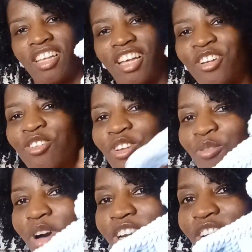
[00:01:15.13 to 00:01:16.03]
I don't know
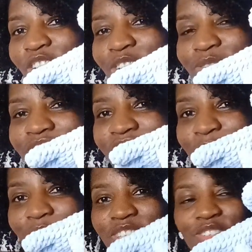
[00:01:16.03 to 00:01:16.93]
why the arms came
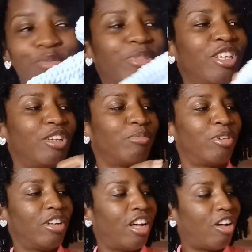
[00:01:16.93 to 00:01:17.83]
out so big,
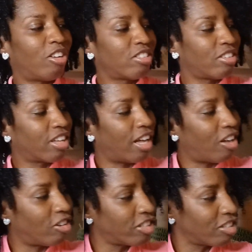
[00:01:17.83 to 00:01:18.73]
but I also got
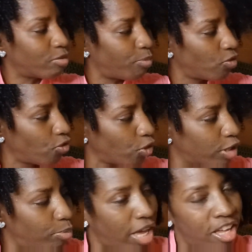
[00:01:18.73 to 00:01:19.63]
all these free
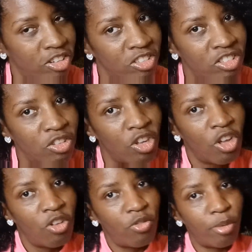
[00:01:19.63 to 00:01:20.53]
patterns
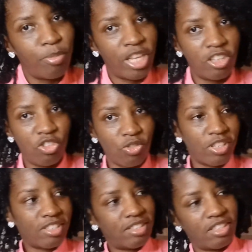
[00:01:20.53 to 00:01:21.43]
from
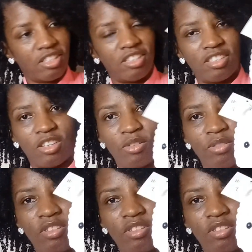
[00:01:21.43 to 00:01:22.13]
Pinterest. So